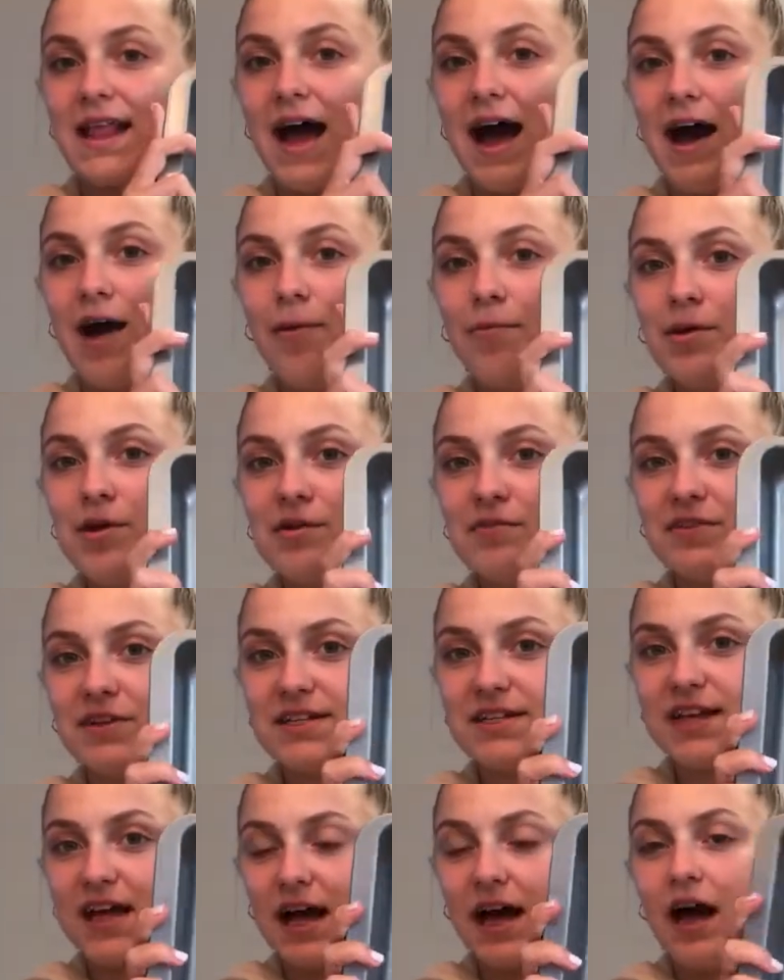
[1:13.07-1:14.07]
How beautiful
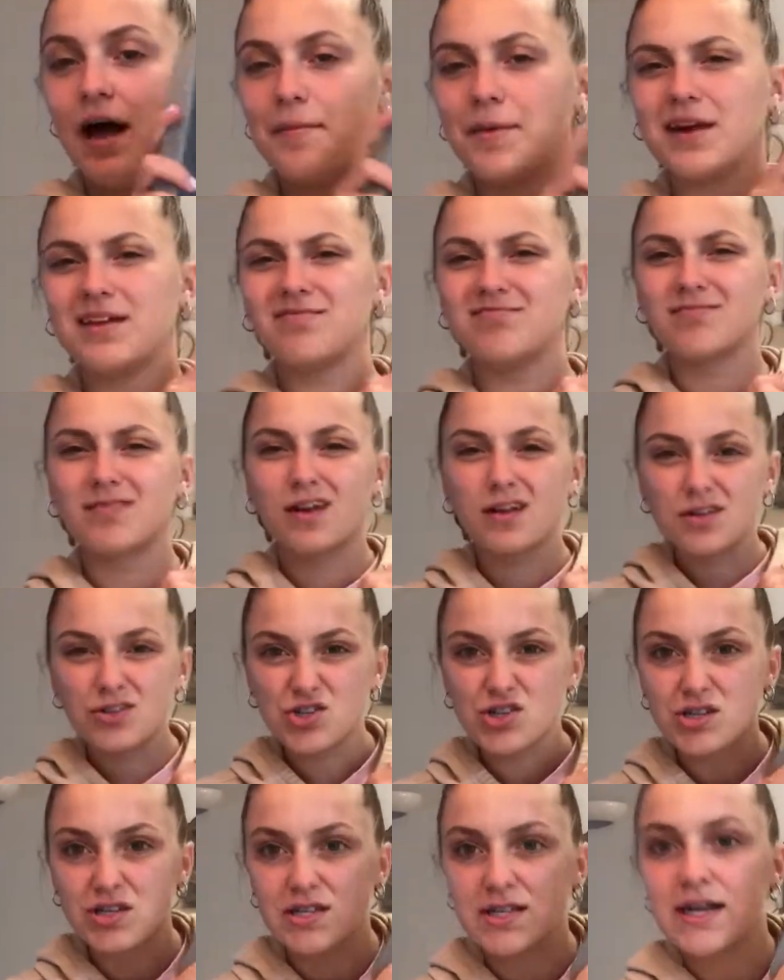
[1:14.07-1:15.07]
is that? I mean, it's
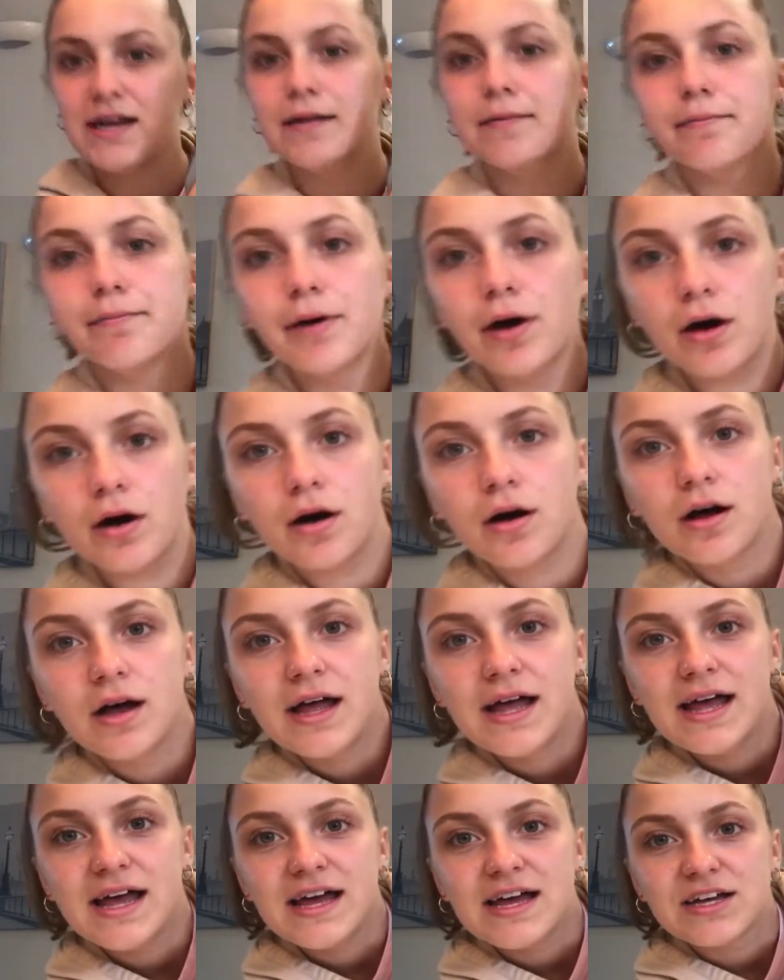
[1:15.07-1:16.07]
just a tin, but
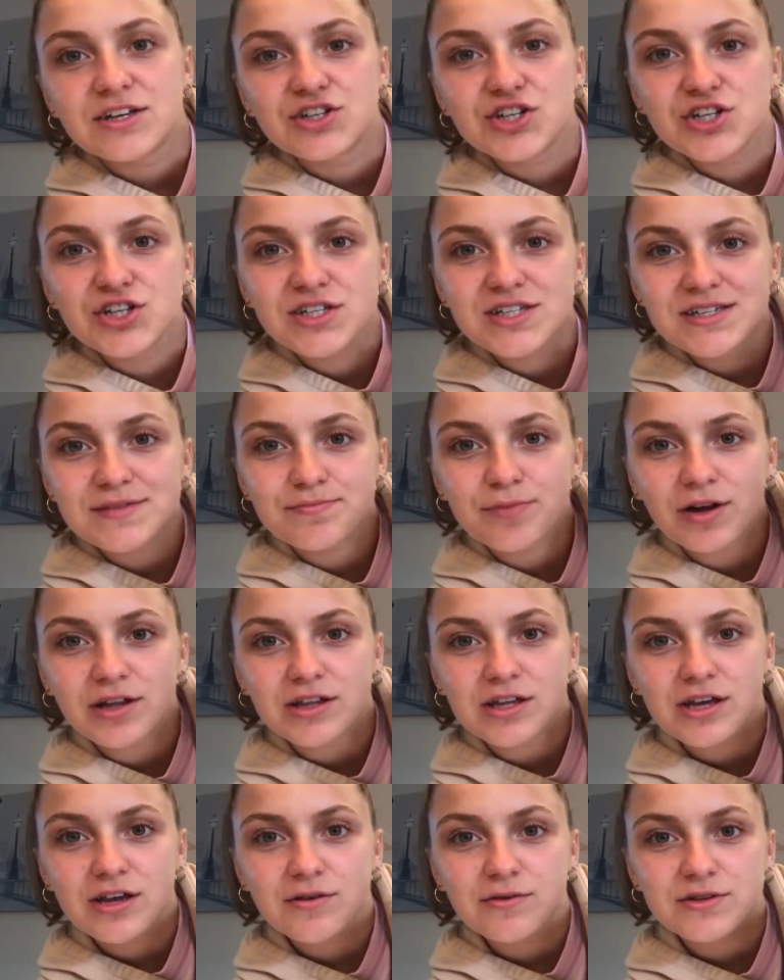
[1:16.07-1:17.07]
just because it's brand
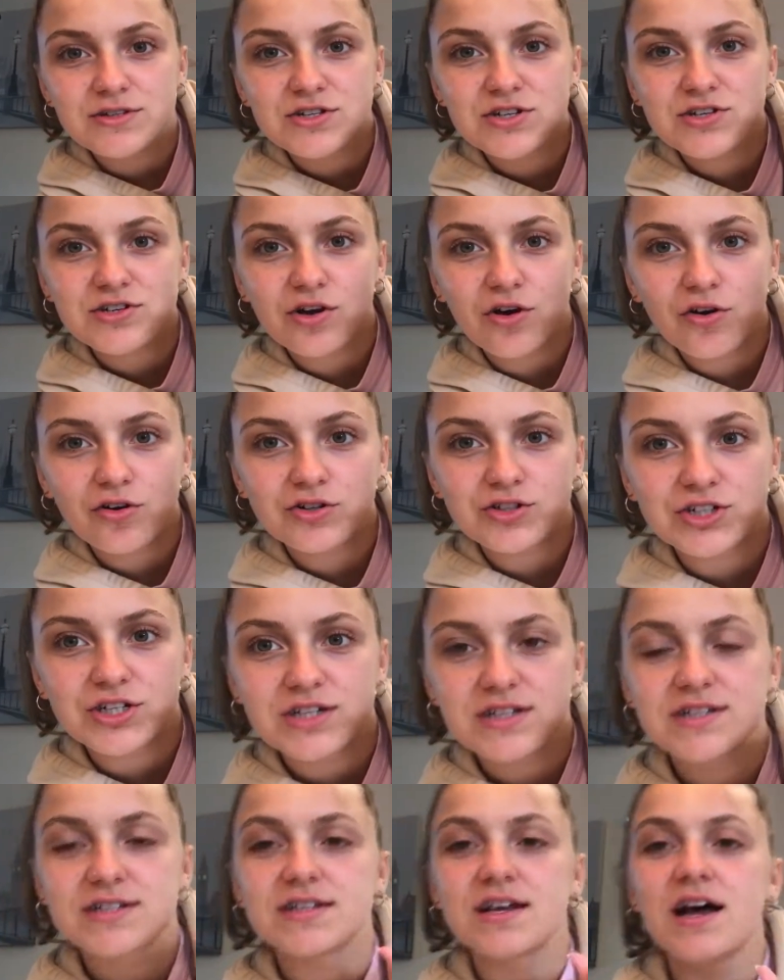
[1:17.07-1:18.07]
new, it's just
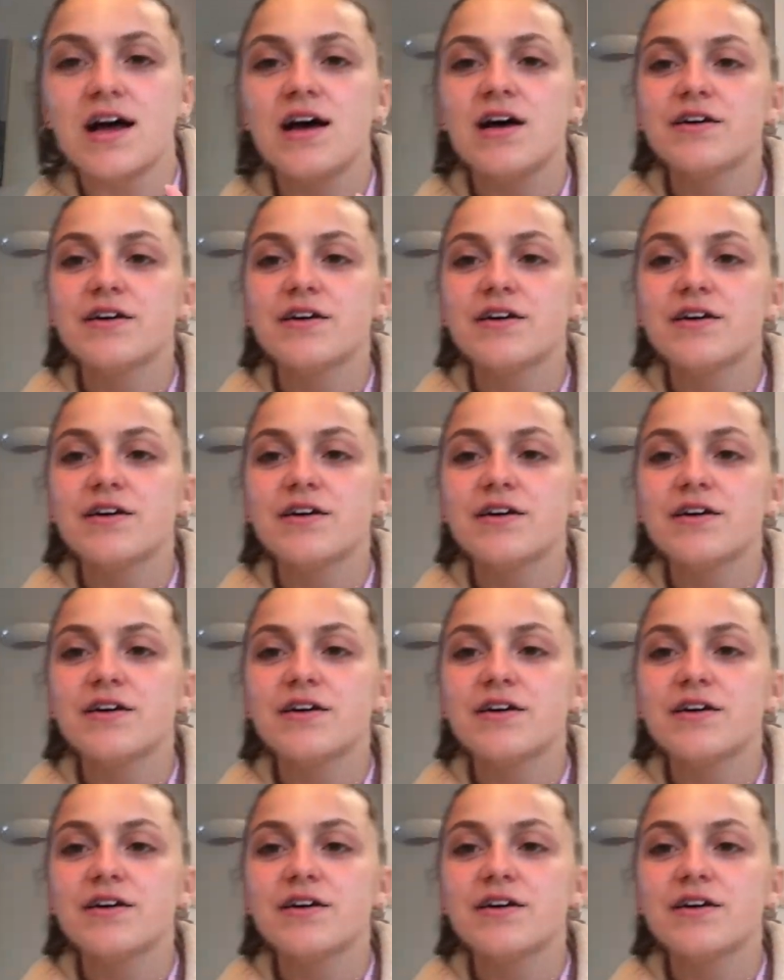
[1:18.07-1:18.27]
gorgeous.